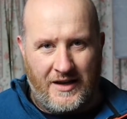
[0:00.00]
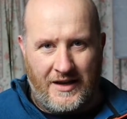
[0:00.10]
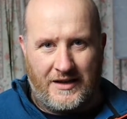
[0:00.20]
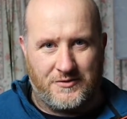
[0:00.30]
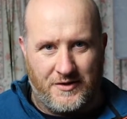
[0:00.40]

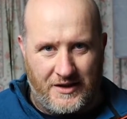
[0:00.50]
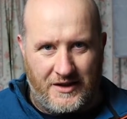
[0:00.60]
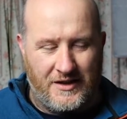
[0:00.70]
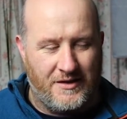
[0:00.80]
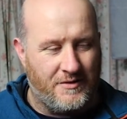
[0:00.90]
extra
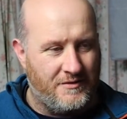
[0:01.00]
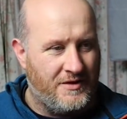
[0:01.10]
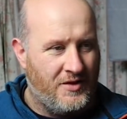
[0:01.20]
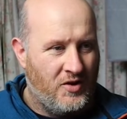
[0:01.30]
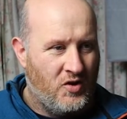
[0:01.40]
gear and
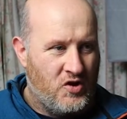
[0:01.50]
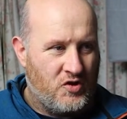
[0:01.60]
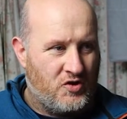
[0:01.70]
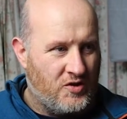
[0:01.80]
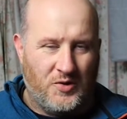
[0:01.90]

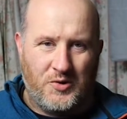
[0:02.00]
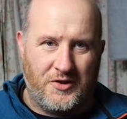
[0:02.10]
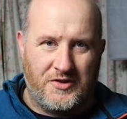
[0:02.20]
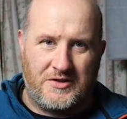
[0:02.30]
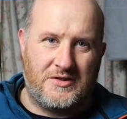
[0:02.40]

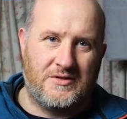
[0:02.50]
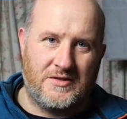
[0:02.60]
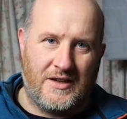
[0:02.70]
slowness.